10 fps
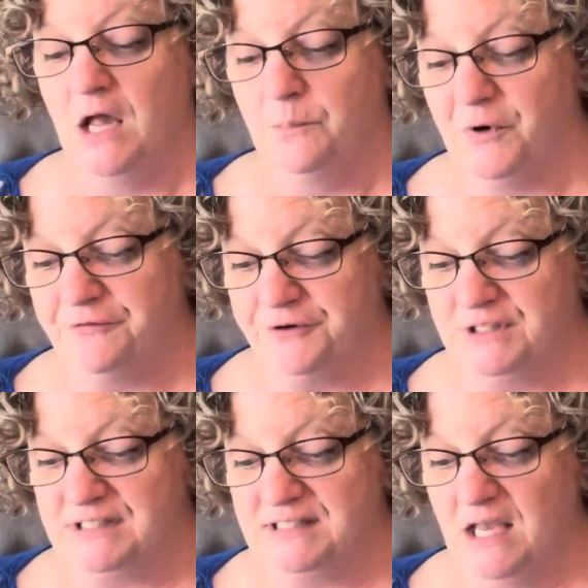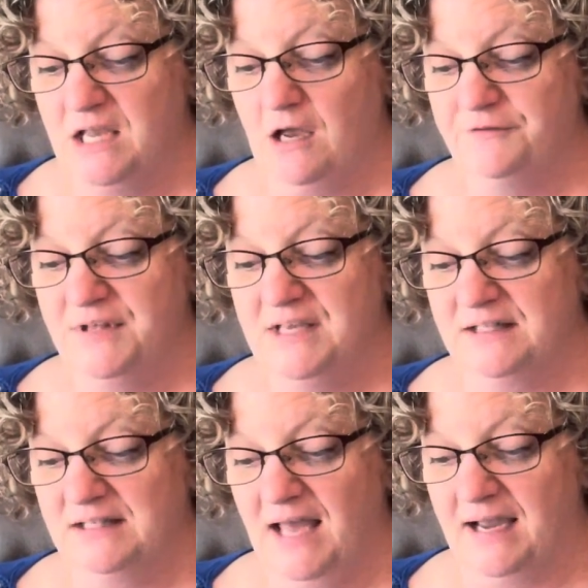But for the sake of the
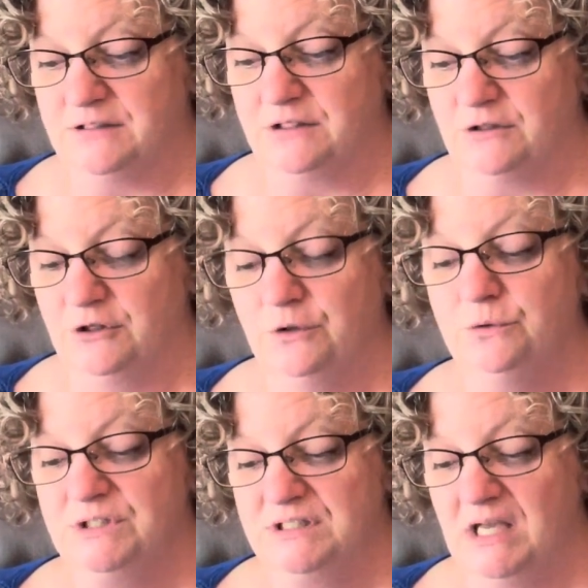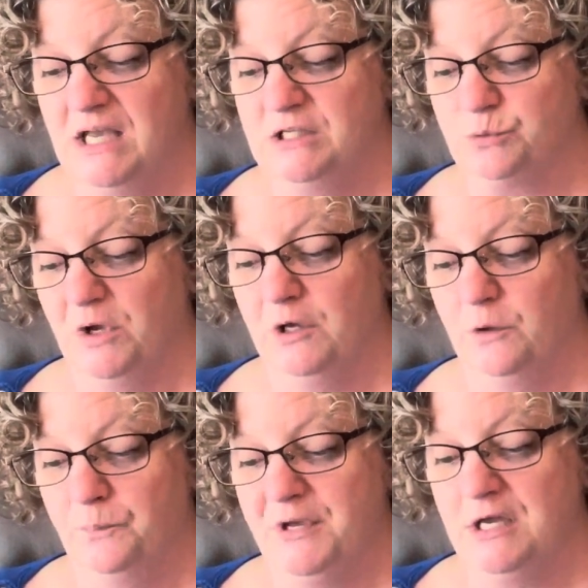elect, those days
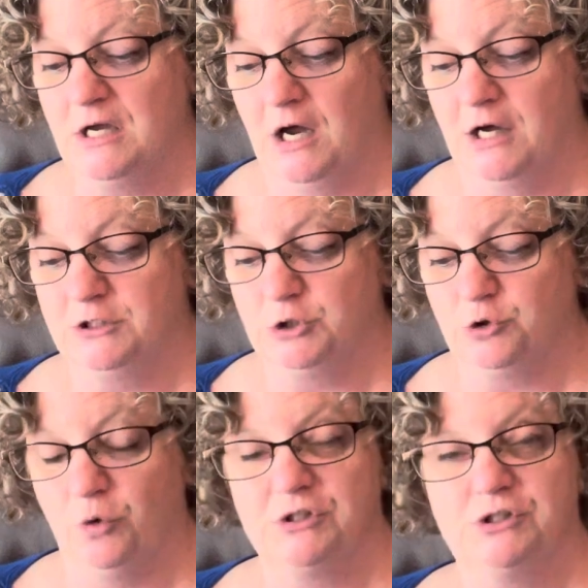will be cut short.